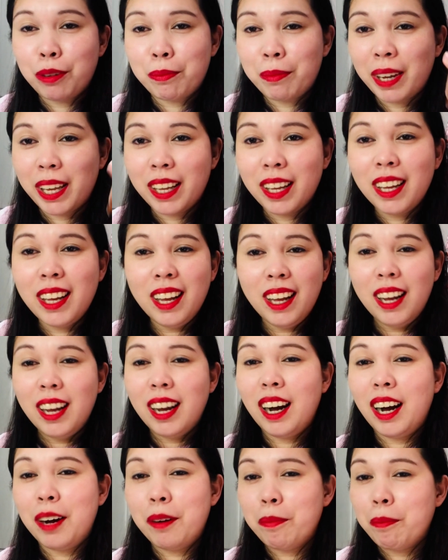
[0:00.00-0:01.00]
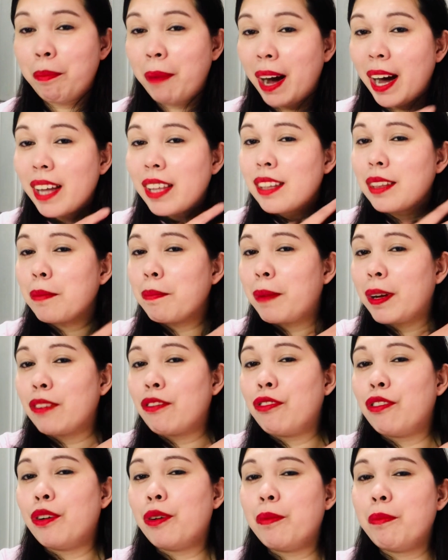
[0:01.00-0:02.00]
my bath, but
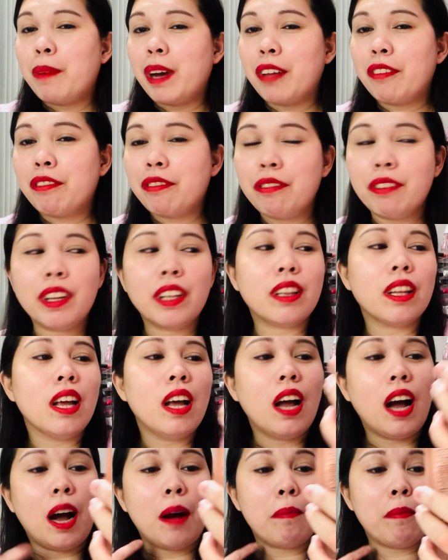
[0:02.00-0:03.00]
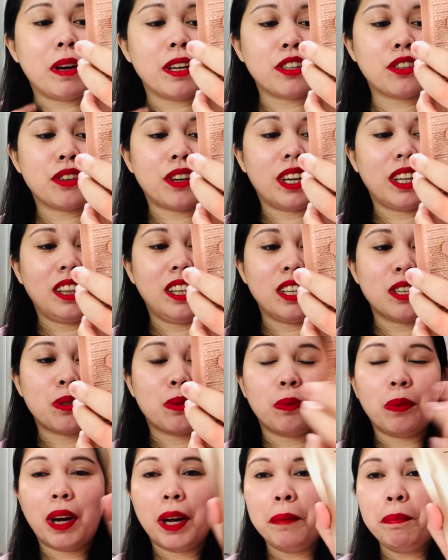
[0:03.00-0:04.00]
for my feet. I'm gonna try this
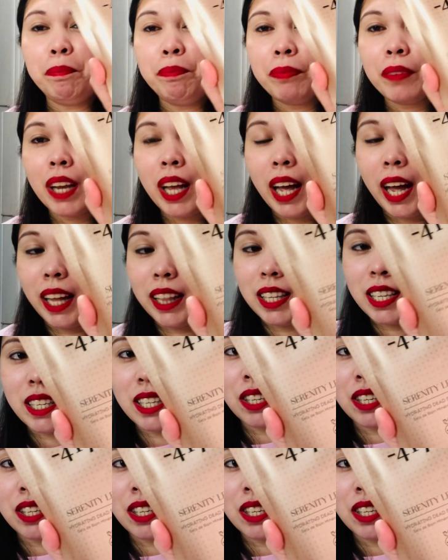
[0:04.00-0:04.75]
one, and this